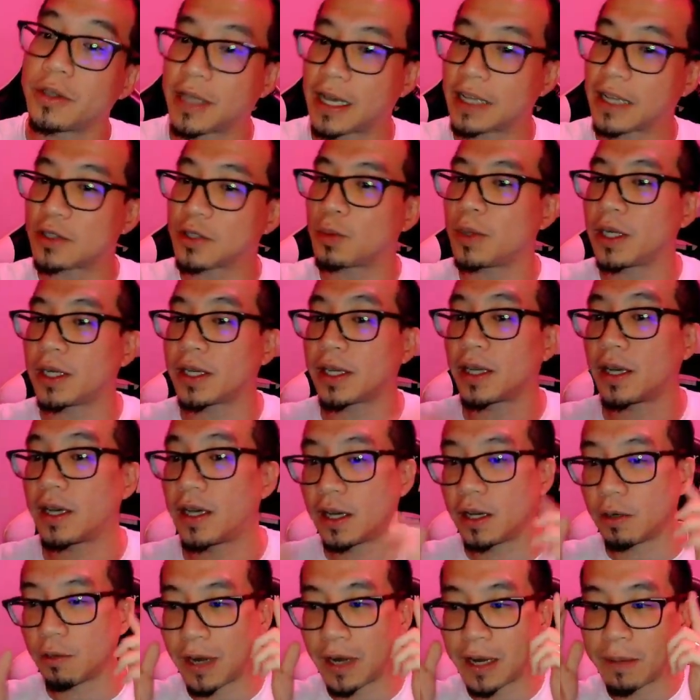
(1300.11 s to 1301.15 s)
That's what
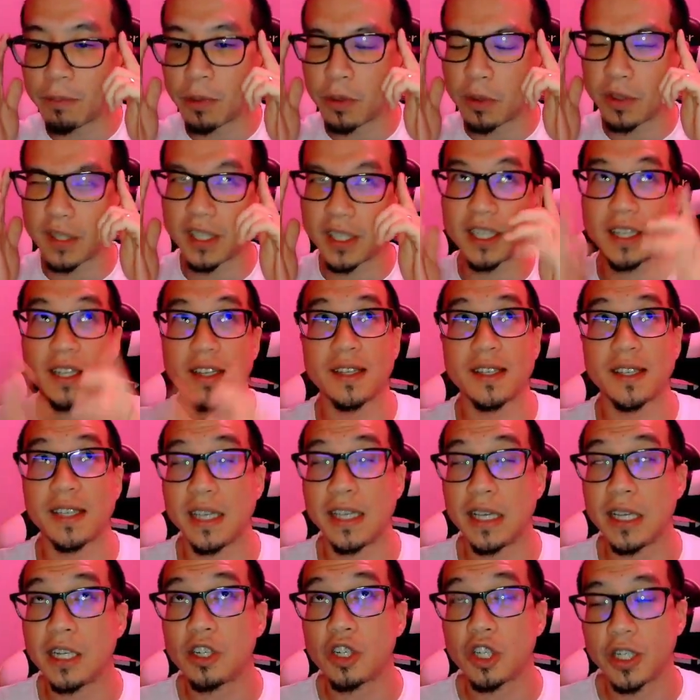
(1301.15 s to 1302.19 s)
Rainbow Six
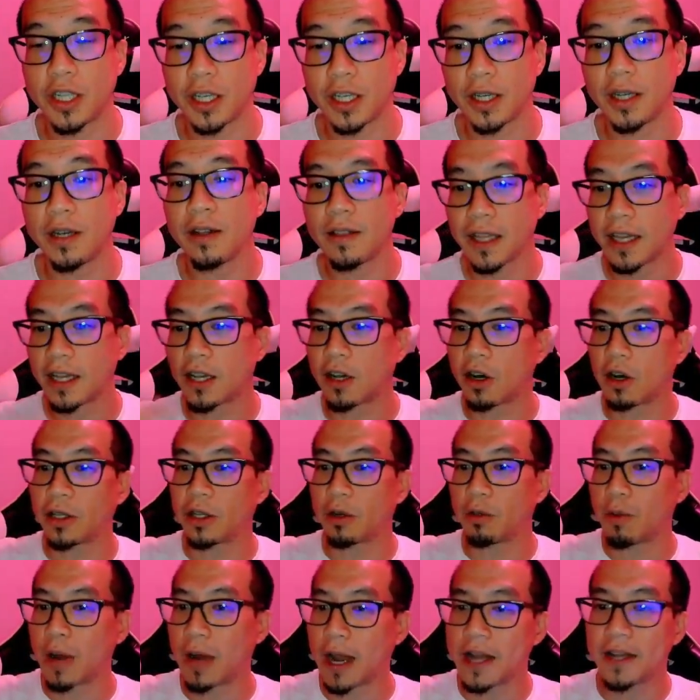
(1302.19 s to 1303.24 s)
Siege did. They call
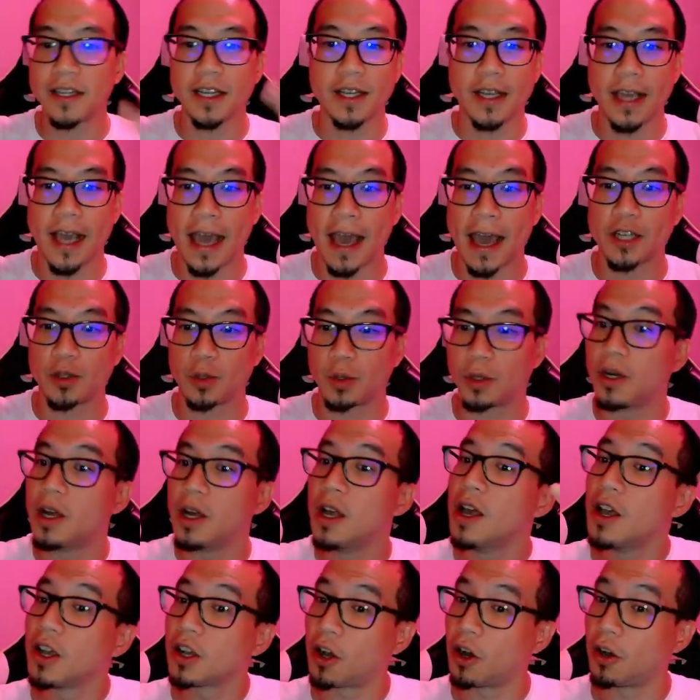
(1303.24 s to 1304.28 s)
it ranked and casual.
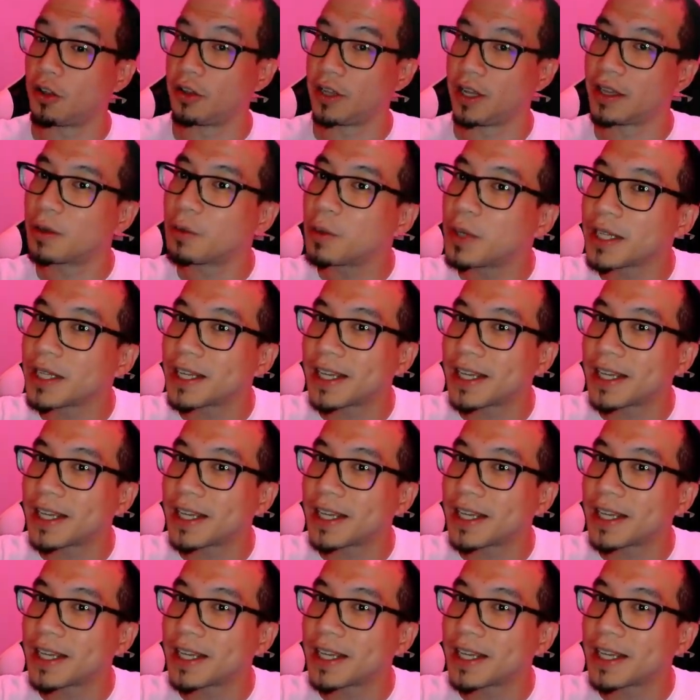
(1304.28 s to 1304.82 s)
Call the other one